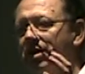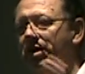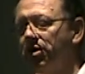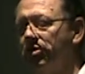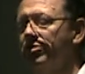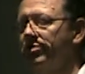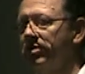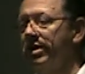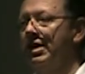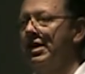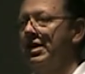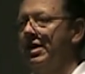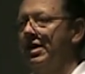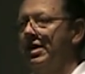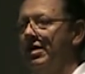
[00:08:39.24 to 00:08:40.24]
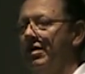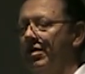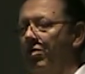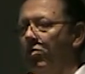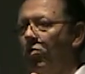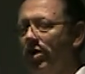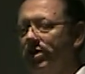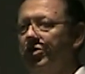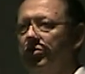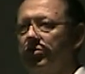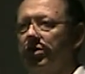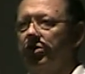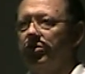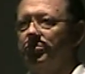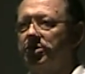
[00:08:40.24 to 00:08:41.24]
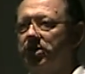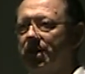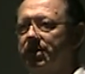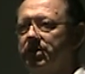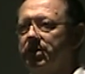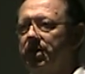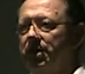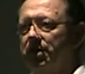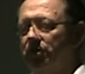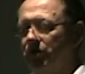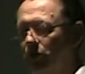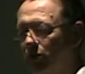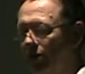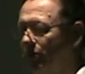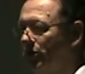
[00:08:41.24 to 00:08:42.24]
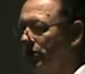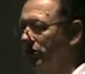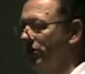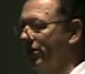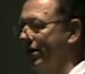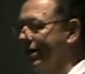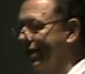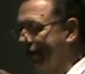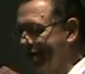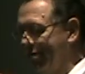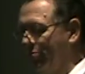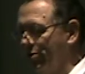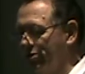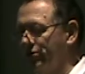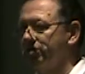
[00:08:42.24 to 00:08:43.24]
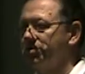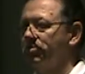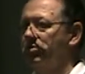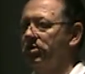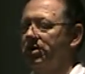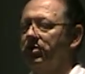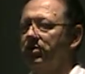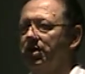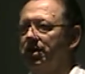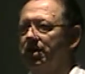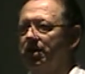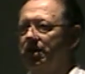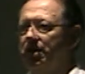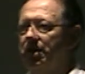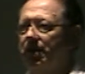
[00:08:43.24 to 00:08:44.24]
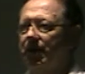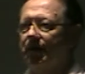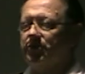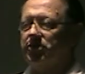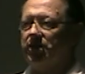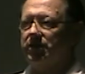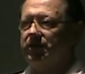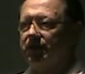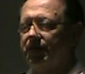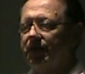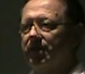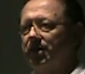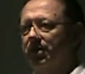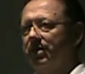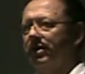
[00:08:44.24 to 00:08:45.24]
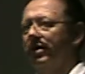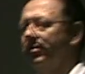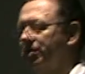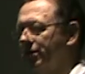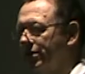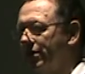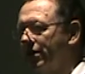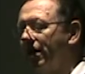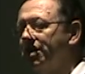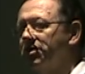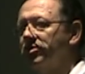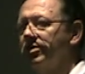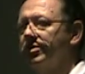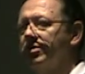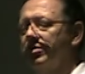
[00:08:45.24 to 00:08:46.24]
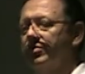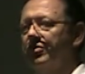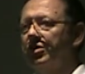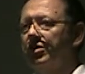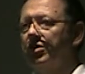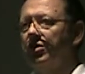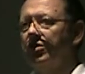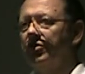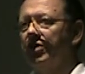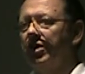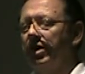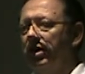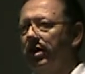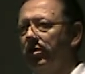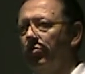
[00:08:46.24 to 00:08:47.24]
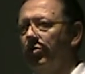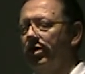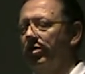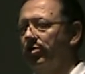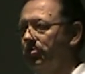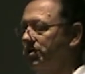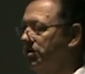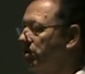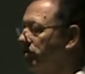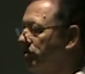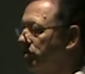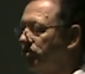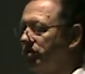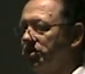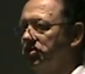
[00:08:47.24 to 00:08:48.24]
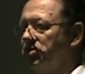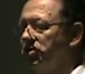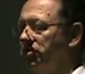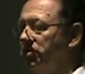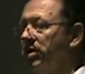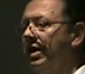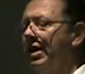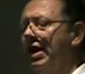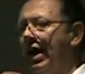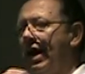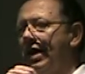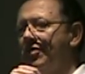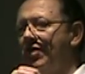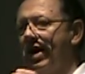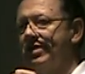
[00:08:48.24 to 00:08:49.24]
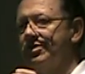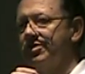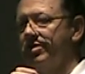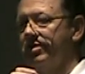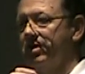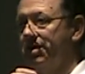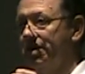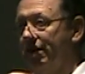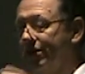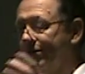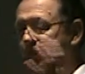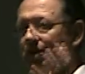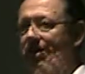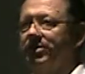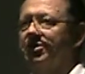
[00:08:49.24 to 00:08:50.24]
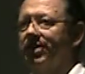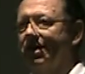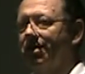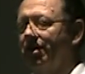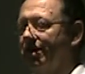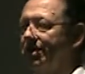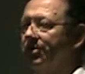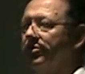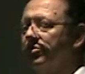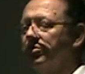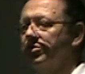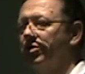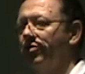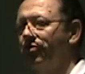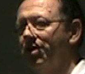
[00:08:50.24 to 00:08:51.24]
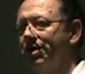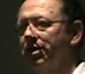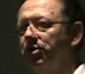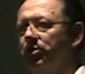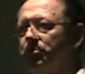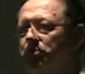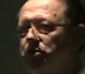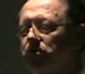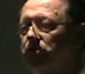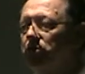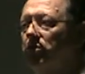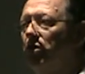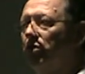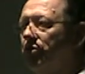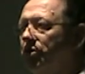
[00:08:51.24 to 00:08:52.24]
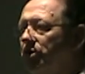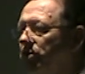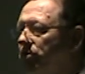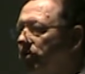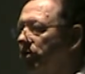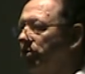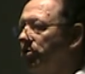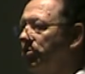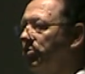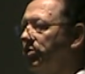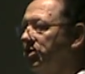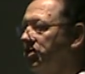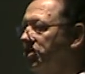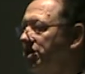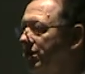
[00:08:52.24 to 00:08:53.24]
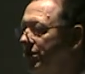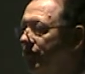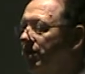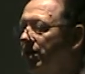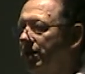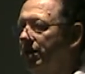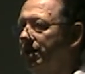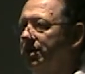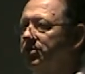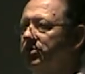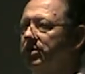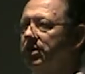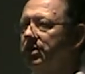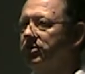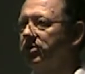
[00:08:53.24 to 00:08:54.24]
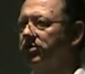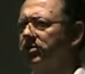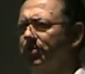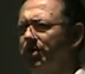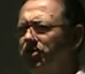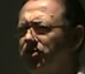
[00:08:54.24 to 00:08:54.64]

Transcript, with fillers: our own one U CubeSat that we're building, getting built with uh, uh, AMSAT N L and, and ISIS over in Holland, and we're hoping to launch real soon. And that's uh, a complete satellite. There's also FUNcube two on U Q, which Steve is the system